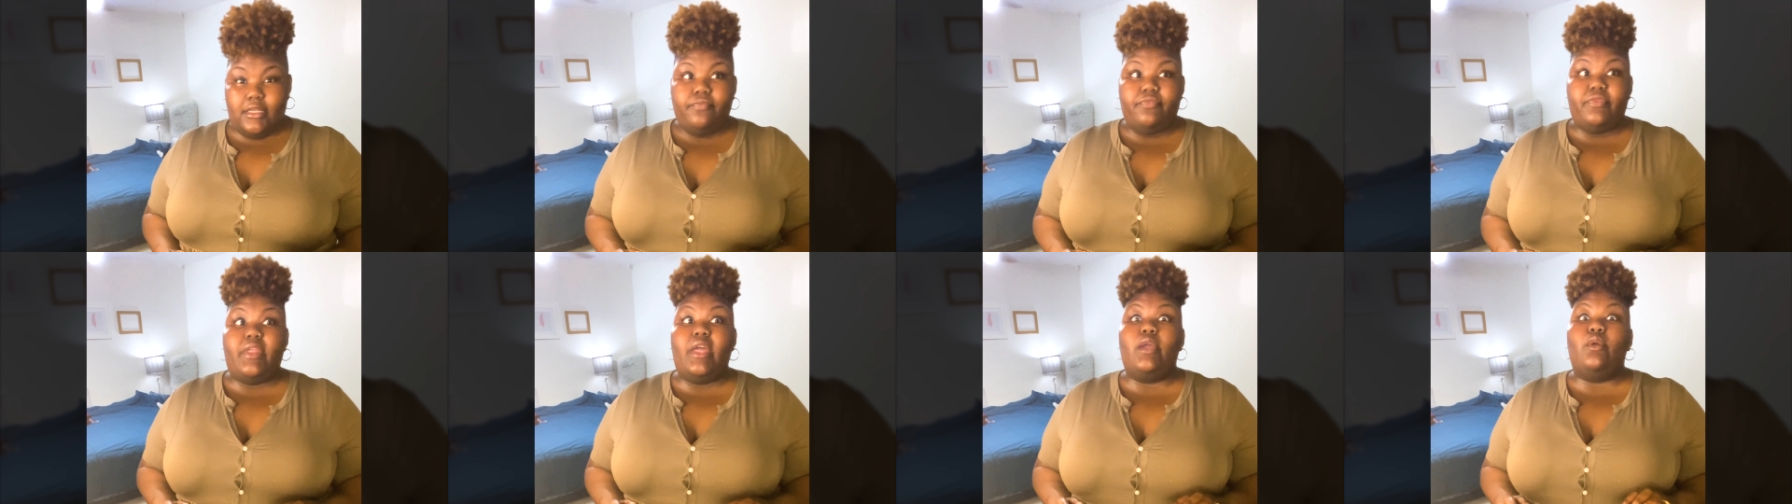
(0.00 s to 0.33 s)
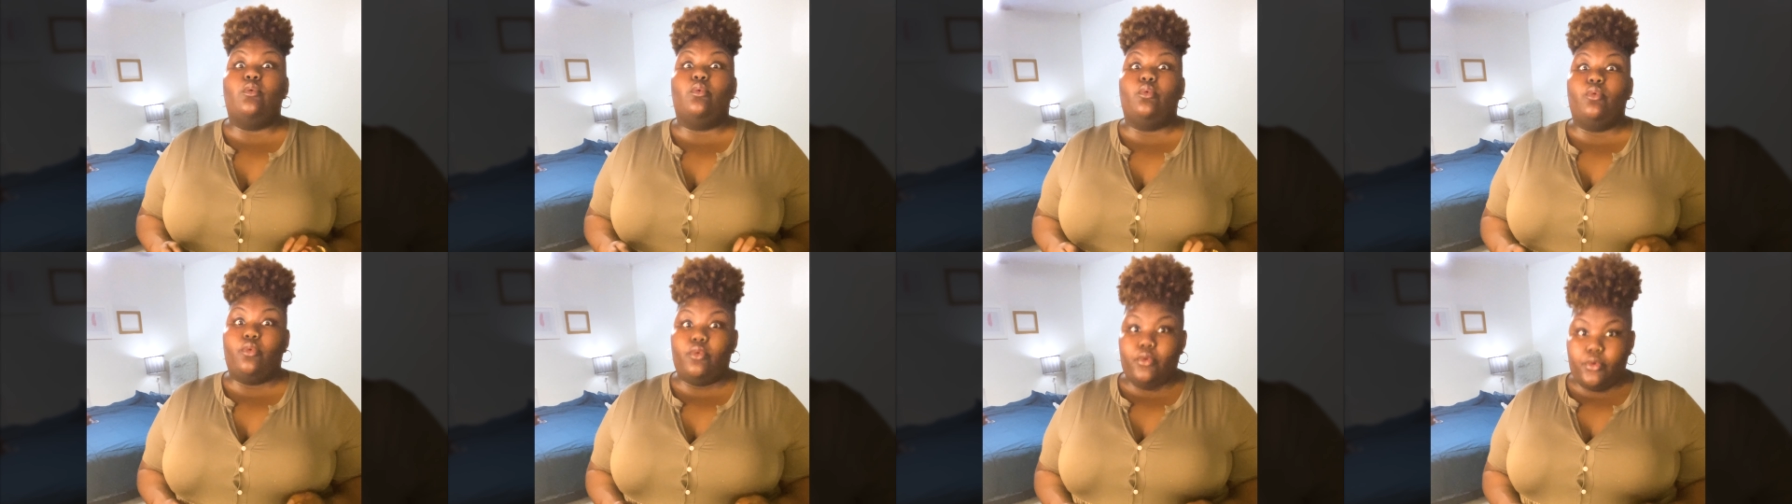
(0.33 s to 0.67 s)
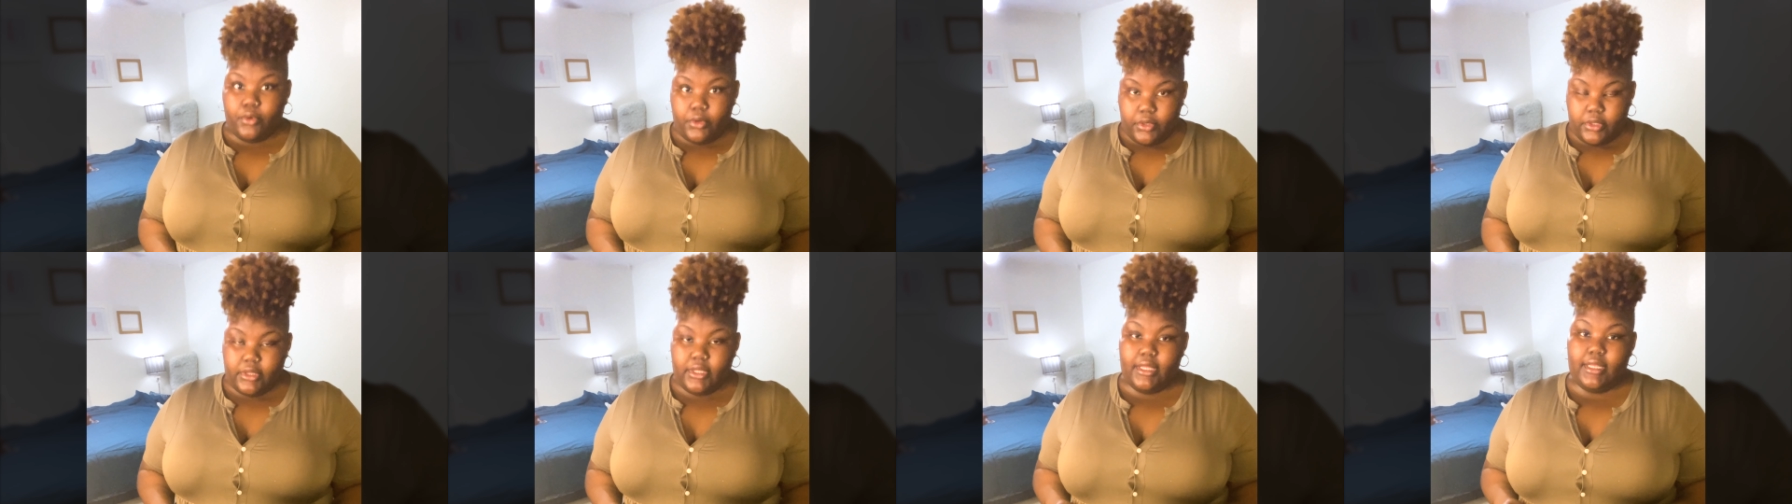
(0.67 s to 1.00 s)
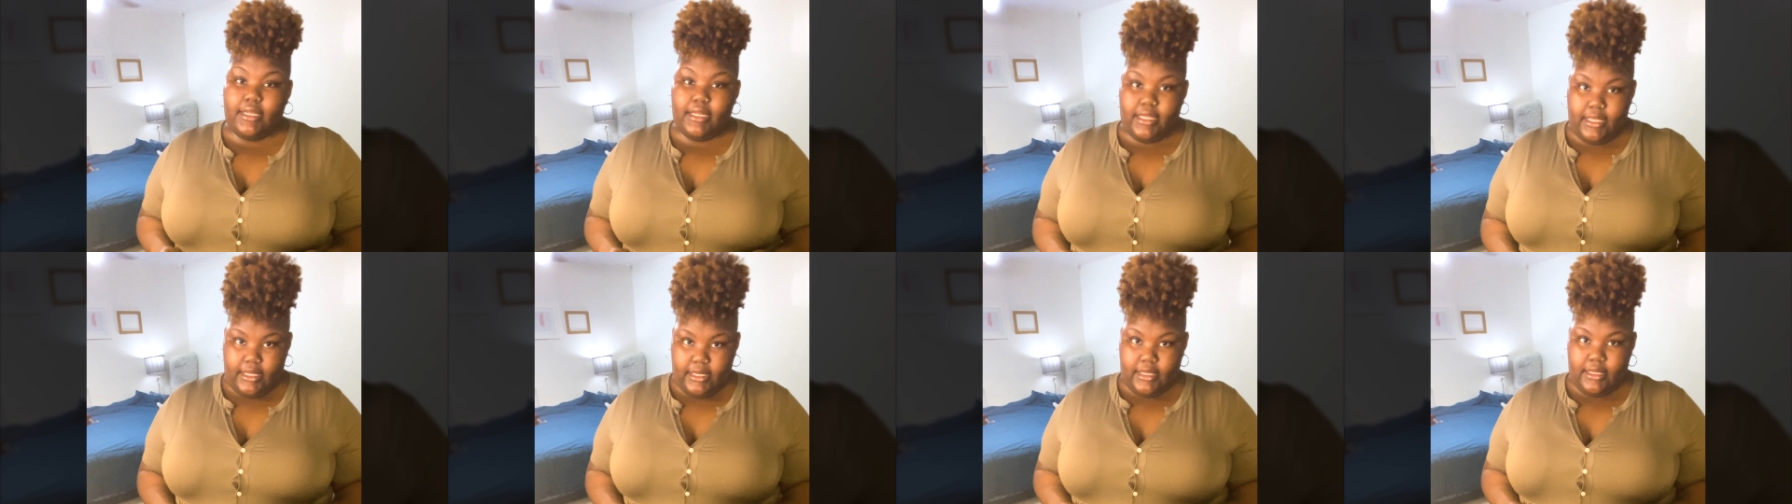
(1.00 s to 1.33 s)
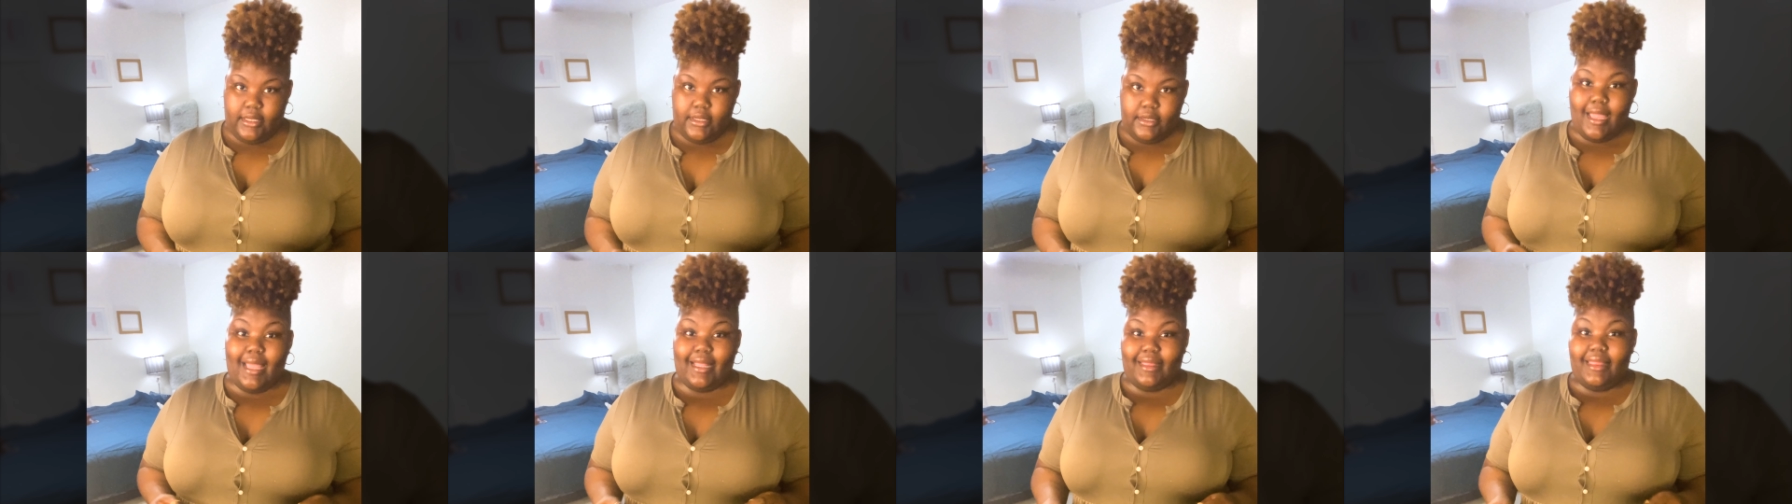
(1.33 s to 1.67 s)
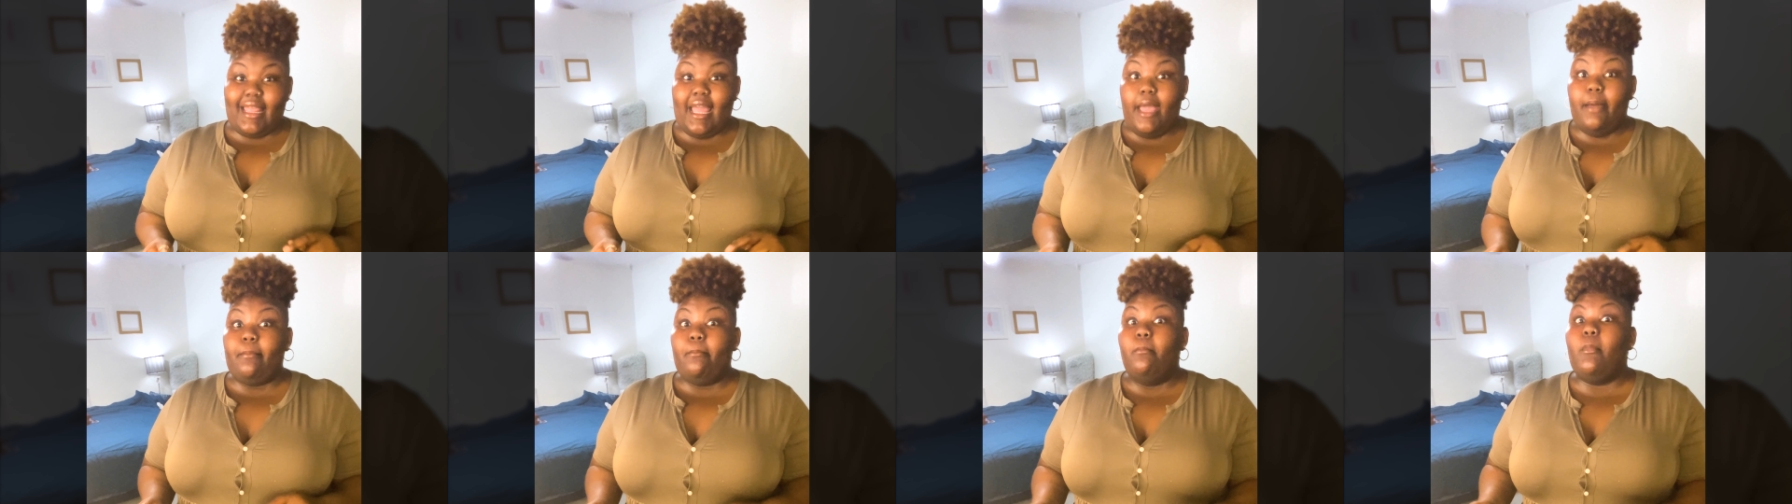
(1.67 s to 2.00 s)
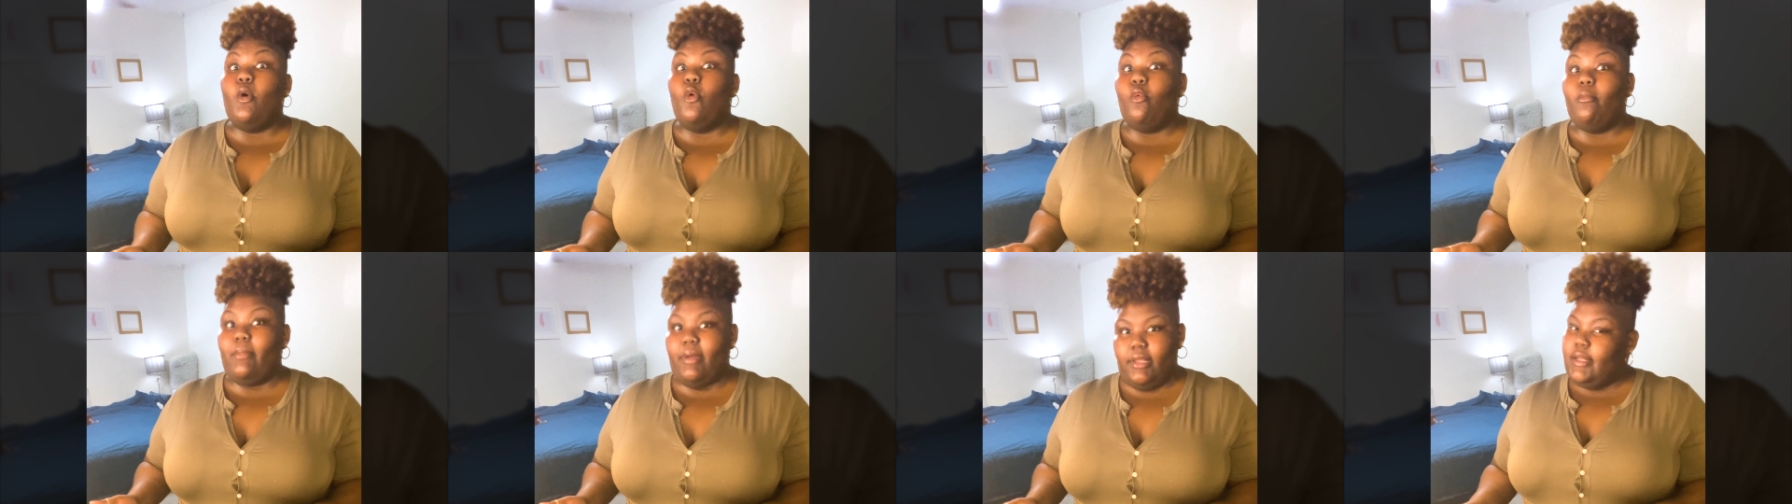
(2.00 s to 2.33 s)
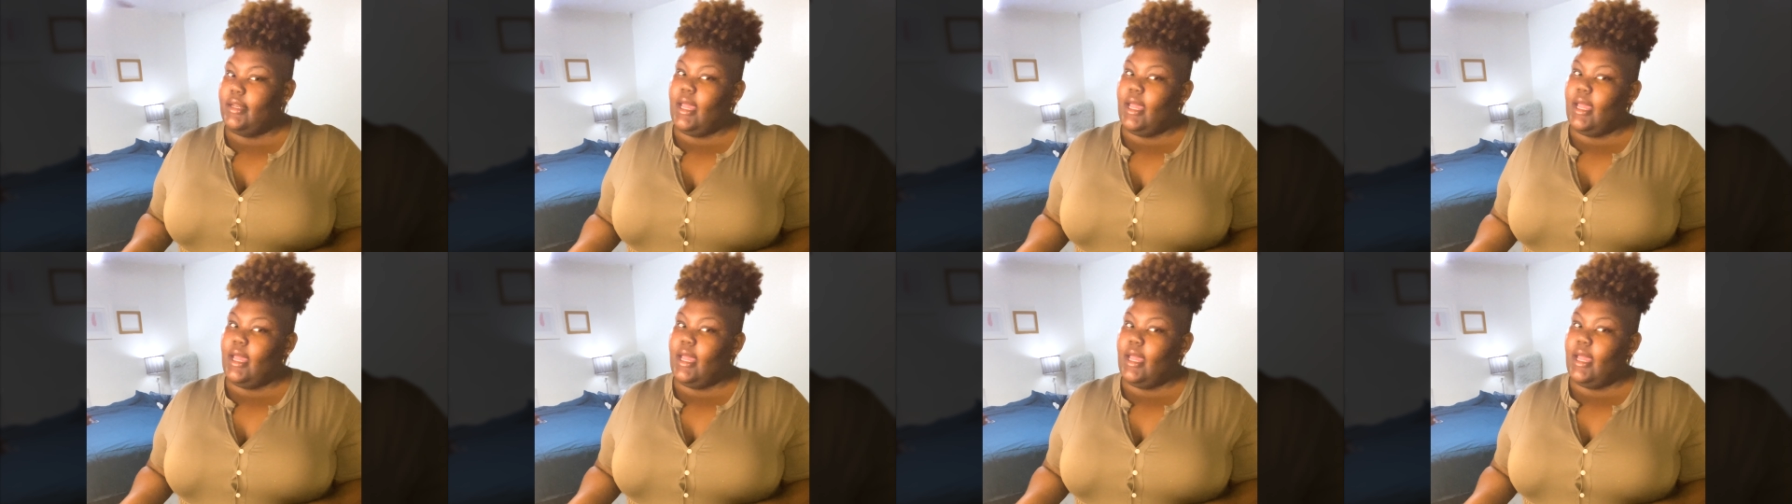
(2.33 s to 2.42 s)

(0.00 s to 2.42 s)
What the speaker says: they really need it at that moment,